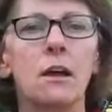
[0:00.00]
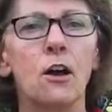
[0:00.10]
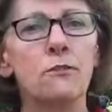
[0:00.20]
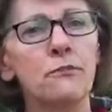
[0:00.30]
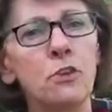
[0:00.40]

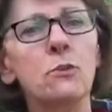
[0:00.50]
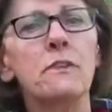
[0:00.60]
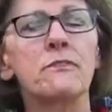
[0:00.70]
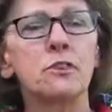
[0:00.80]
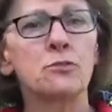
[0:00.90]
A few
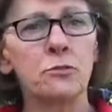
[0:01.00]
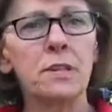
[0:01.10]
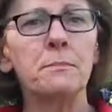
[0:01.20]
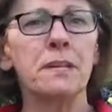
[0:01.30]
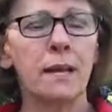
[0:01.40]
of the
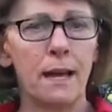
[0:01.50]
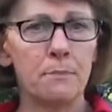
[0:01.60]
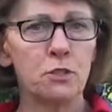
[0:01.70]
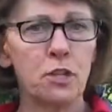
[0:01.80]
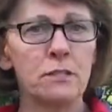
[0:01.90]
treatment
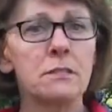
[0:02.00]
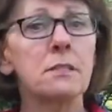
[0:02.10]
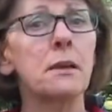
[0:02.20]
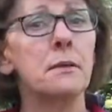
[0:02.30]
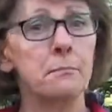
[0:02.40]
options
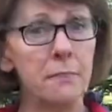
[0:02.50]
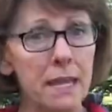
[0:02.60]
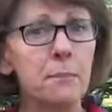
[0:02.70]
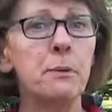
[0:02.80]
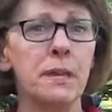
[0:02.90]

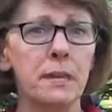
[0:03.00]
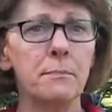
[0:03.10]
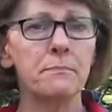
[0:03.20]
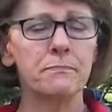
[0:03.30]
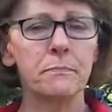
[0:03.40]
may be
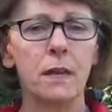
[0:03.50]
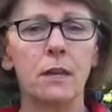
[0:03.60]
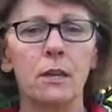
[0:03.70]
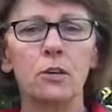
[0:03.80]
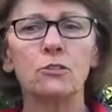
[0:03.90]

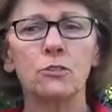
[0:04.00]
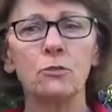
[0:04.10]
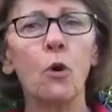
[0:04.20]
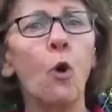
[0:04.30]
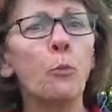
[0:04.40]

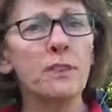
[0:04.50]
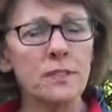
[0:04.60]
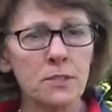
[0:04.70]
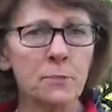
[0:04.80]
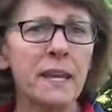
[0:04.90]
to open
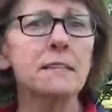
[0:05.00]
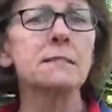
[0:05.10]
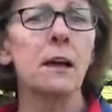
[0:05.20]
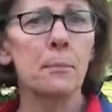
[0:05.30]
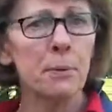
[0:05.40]
the
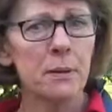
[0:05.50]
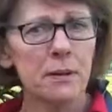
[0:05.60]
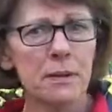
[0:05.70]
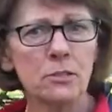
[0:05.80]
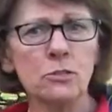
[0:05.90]
space up
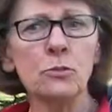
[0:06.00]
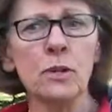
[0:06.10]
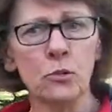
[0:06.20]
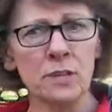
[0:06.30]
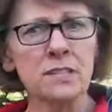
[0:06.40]
to
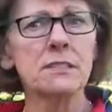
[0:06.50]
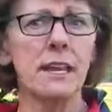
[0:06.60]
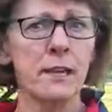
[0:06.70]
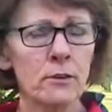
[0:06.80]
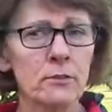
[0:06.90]
increase
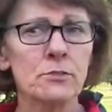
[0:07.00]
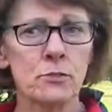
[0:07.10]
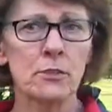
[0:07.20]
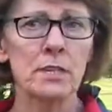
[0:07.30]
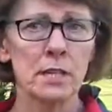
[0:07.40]
air
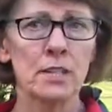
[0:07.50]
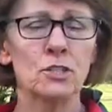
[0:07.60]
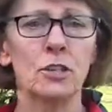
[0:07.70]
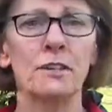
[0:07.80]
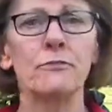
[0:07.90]

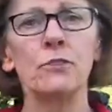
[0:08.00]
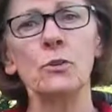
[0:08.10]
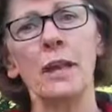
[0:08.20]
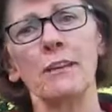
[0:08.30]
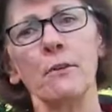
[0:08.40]
circulation. If you
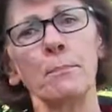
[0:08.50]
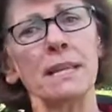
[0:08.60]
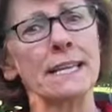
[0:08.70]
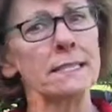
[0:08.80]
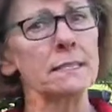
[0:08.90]
have a
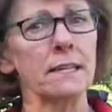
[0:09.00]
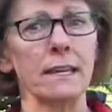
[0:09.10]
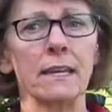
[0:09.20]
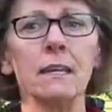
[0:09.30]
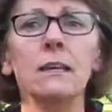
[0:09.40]
planting
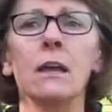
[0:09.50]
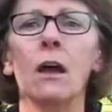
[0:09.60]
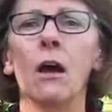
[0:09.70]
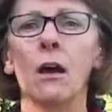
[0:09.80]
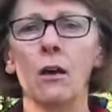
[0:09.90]

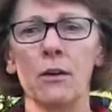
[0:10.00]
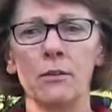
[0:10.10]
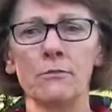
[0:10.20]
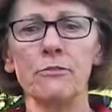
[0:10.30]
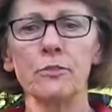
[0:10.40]

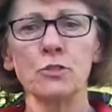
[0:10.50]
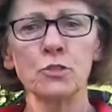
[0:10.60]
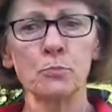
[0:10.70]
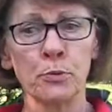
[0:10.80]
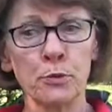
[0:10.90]
of
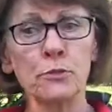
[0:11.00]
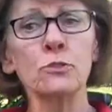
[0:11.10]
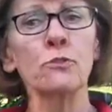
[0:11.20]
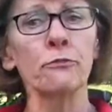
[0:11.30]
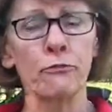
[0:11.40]

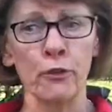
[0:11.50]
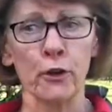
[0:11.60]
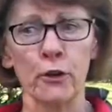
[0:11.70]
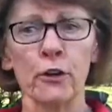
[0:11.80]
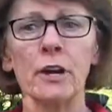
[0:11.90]
spruce or
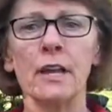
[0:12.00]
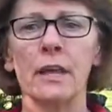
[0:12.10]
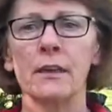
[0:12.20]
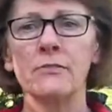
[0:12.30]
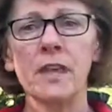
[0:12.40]
fir
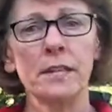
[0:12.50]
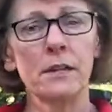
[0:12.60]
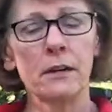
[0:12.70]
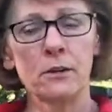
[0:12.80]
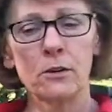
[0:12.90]
that
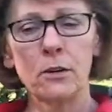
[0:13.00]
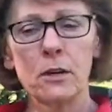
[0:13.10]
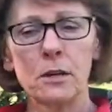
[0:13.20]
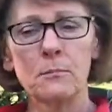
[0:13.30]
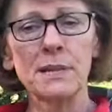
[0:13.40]
are
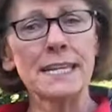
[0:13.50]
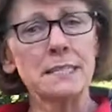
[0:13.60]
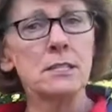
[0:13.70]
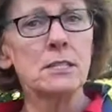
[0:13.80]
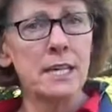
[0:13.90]

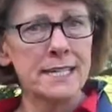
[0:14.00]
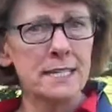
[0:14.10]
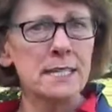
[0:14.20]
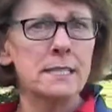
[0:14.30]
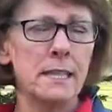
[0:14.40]
planted
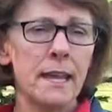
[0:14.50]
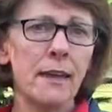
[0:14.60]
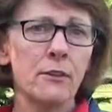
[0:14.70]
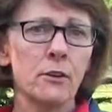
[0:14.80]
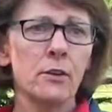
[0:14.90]
tightly
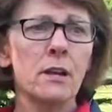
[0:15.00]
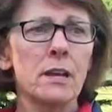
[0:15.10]
together,